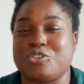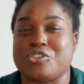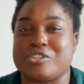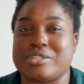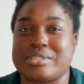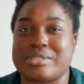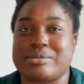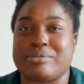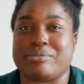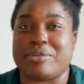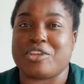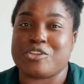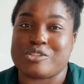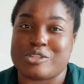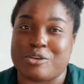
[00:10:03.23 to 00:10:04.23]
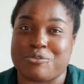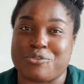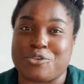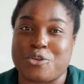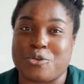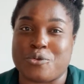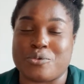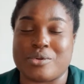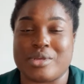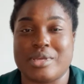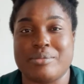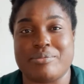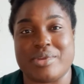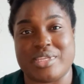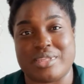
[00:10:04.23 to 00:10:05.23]
just make yourself known,
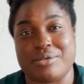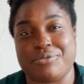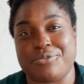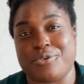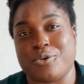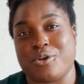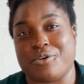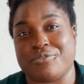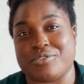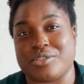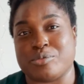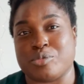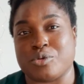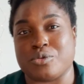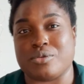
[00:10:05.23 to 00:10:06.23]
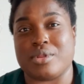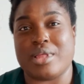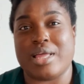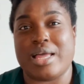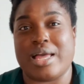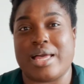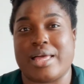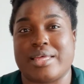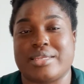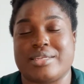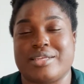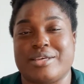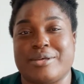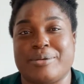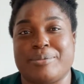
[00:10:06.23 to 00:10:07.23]
make them feel comfortable,
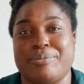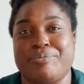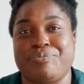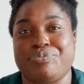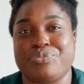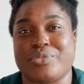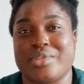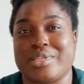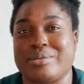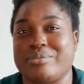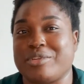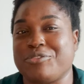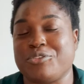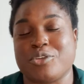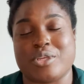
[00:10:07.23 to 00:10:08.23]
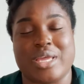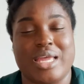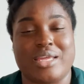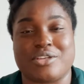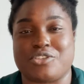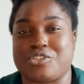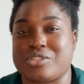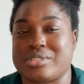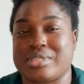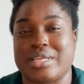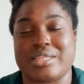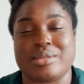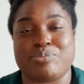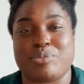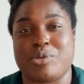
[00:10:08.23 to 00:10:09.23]
and if you can, just
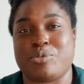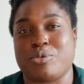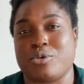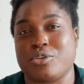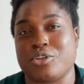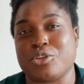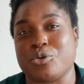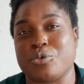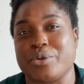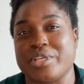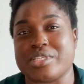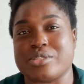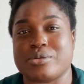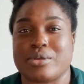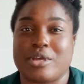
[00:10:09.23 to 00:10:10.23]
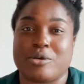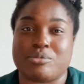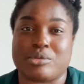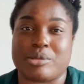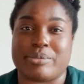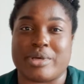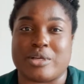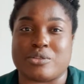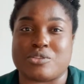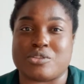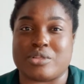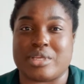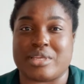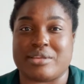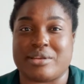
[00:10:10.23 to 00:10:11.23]
take people under your wings to help them out so
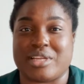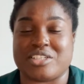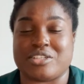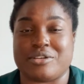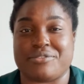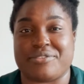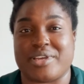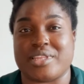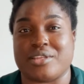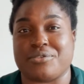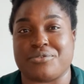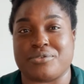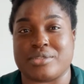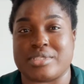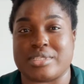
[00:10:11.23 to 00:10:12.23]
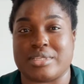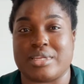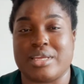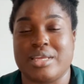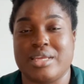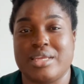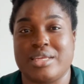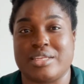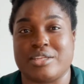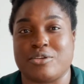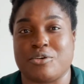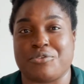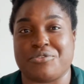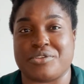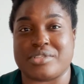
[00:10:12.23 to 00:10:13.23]
they can actually find their footing in an
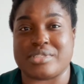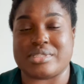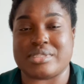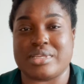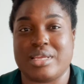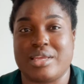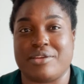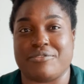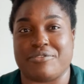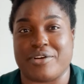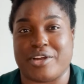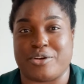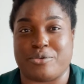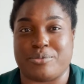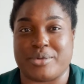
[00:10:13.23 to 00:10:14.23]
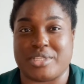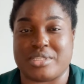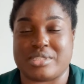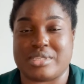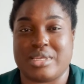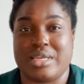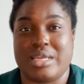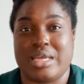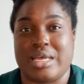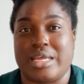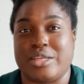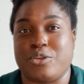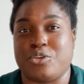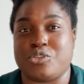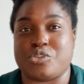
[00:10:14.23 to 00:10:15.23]
office environment. I
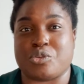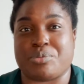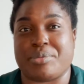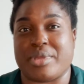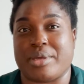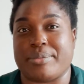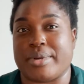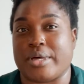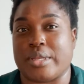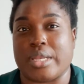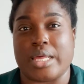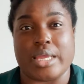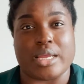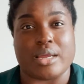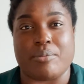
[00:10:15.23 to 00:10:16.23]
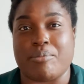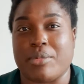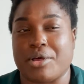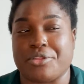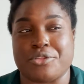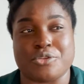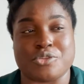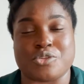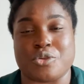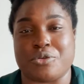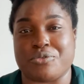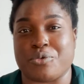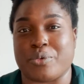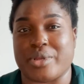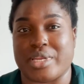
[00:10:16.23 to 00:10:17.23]
know it took me about like a month or so,
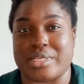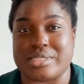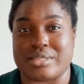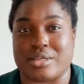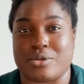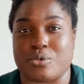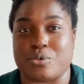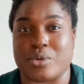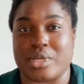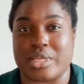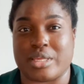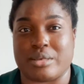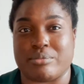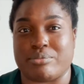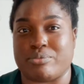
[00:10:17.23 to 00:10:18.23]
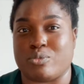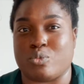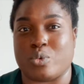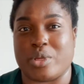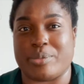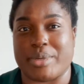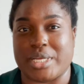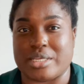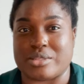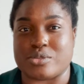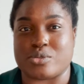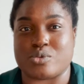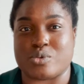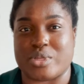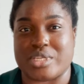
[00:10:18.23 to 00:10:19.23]
even when I started working way back in
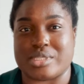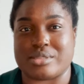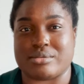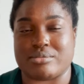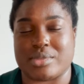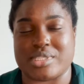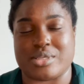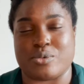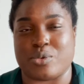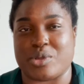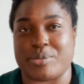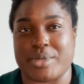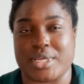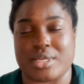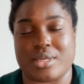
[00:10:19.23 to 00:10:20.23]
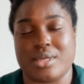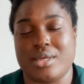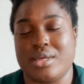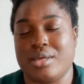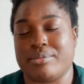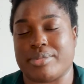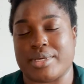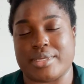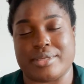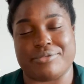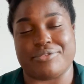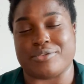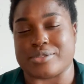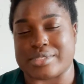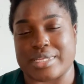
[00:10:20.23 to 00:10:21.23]
20, I say way back, but it
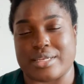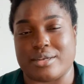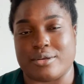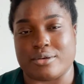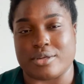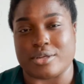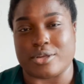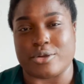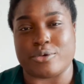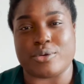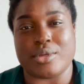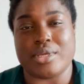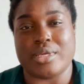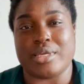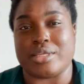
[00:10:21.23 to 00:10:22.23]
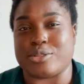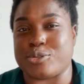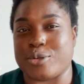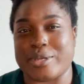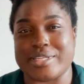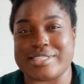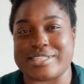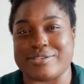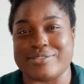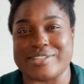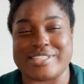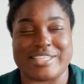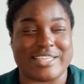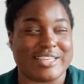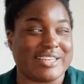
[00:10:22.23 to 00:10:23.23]
feels that long ago, in
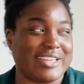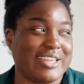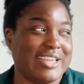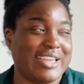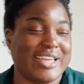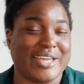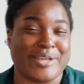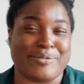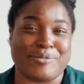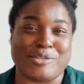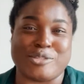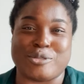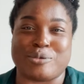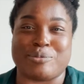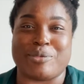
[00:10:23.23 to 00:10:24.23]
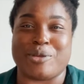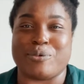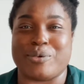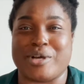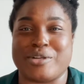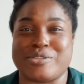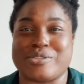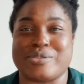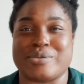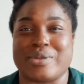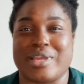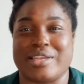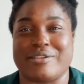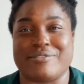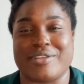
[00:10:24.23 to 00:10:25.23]
2017. It took me a while to
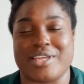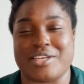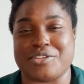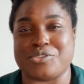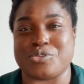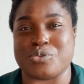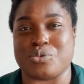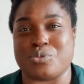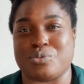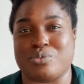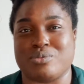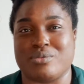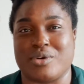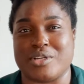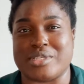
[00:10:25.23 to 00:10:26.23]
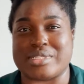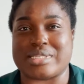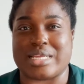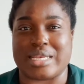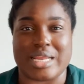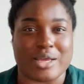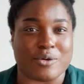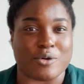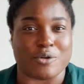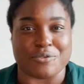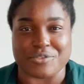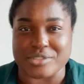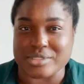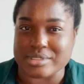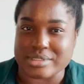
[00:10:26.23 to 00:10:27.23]
kind of get into understand how
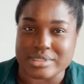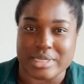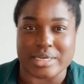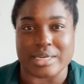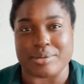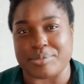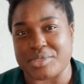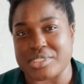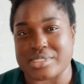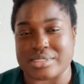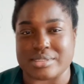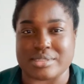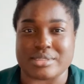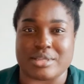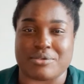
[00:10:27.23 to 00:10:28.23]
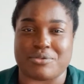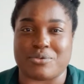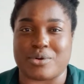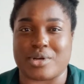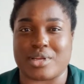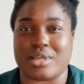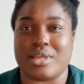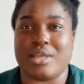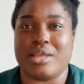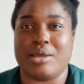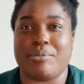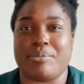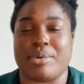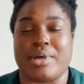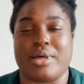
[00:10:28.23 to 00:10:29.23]
office dynamics and stuff work,
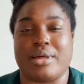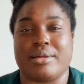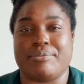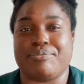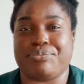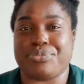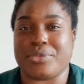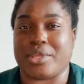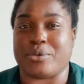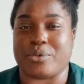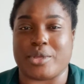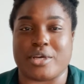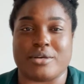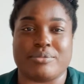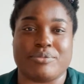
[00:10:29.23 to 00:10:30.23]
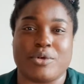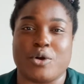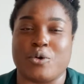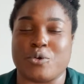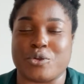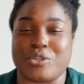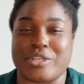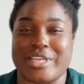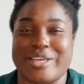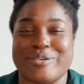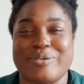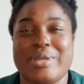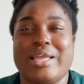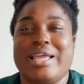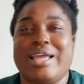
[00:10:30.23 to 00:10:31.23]
but here we are, all good now.
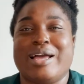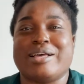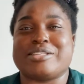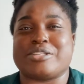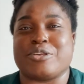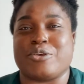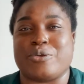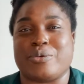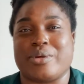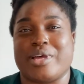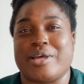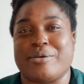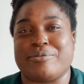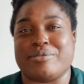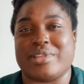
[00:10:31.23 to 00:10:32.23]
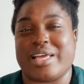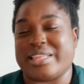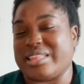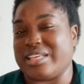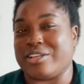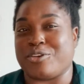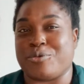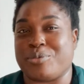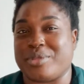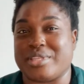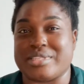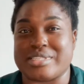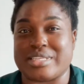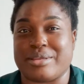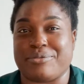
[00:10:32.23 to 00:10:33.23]
So I think it would be the
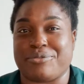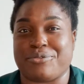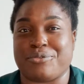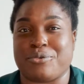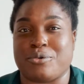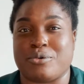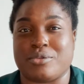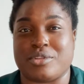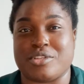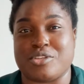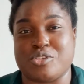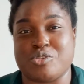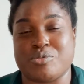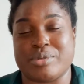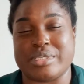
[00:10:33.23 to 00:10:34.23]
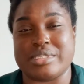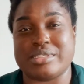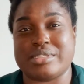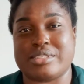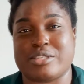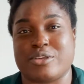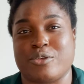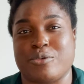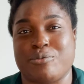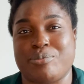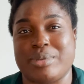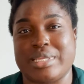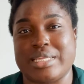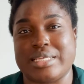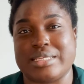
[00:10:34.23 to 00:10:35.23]
same for the newbies. So
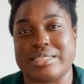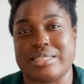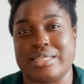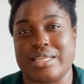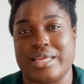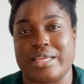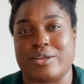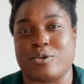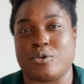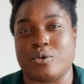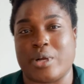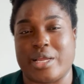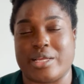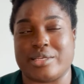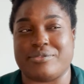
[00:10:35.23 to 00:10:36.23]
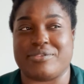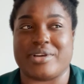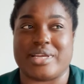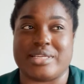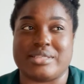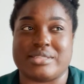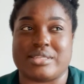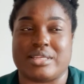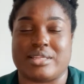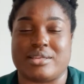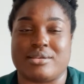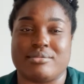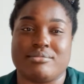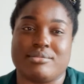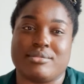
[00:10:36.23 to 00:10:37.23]
please, like, I advise that
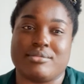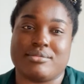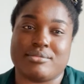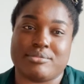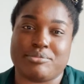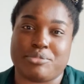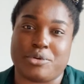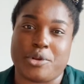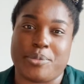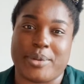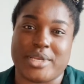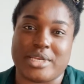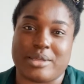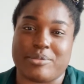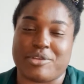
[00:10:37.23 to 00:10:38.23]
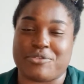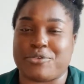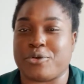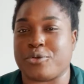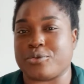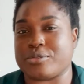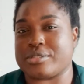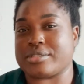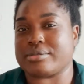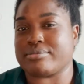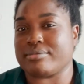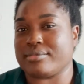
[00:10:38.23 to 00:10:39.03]
pre-pandemic folks